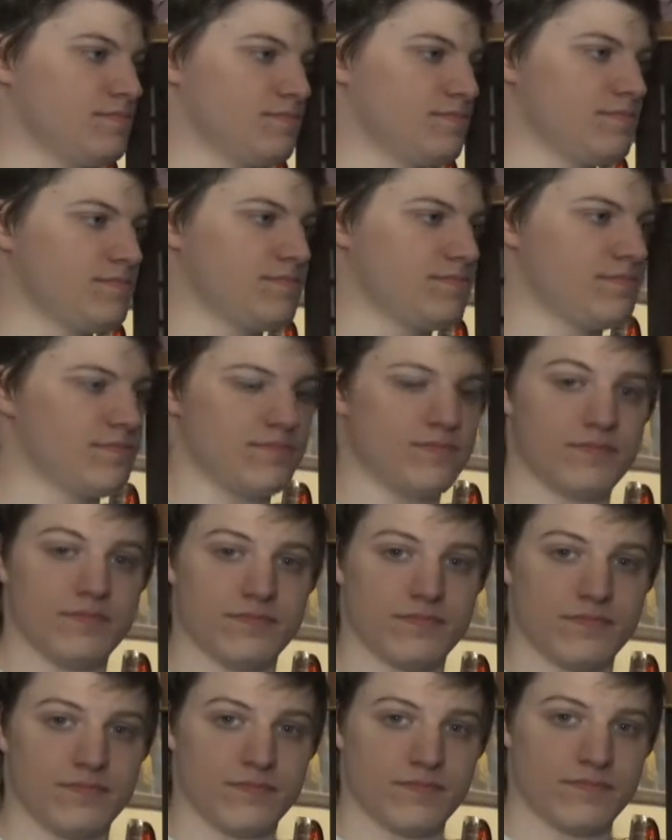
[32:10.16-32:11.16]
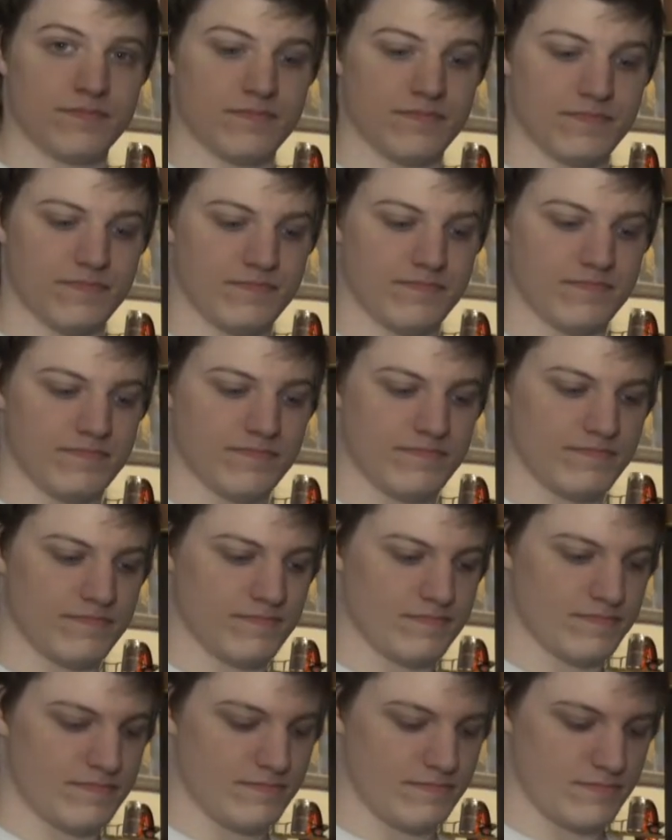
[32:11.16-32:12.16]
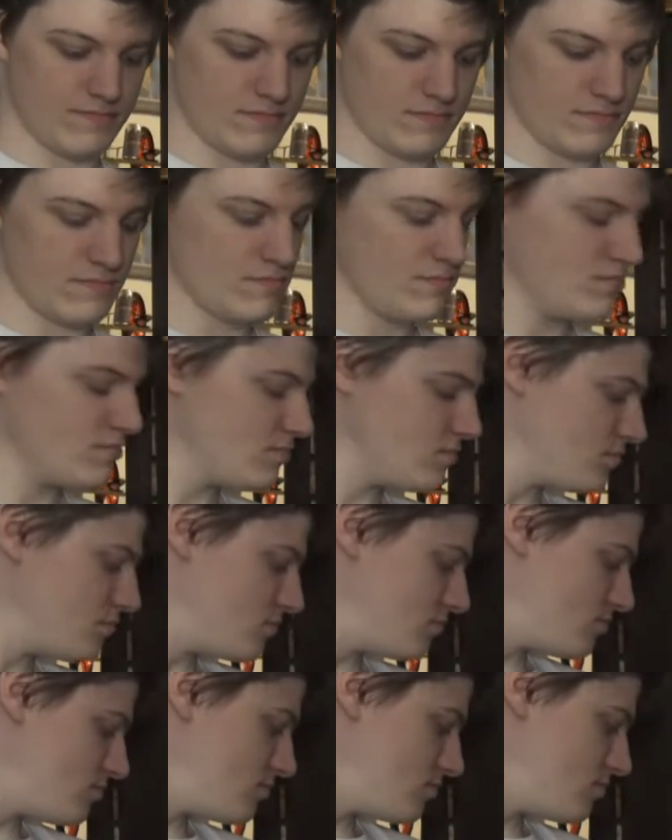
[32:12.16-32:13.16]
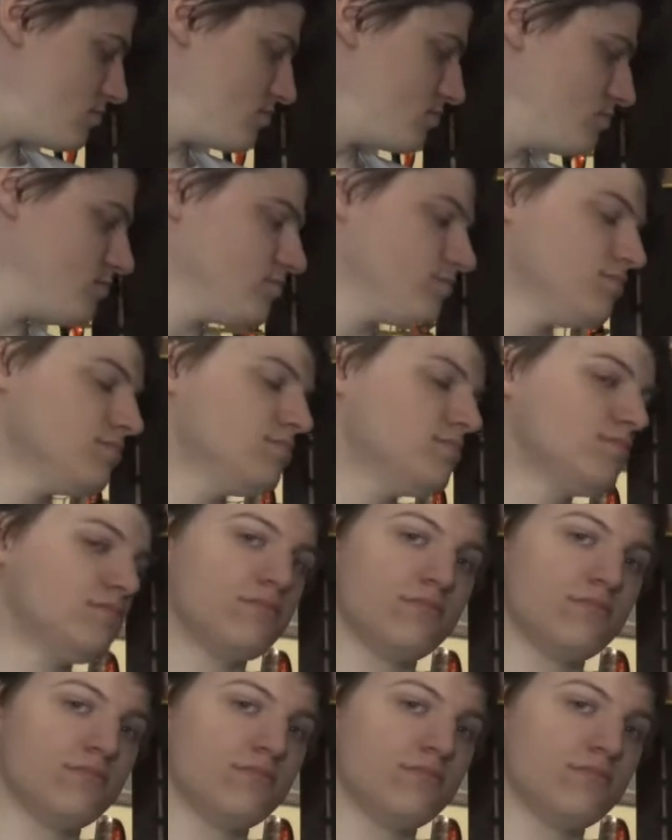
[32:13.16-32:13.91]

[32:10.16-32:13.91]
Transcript: (silent)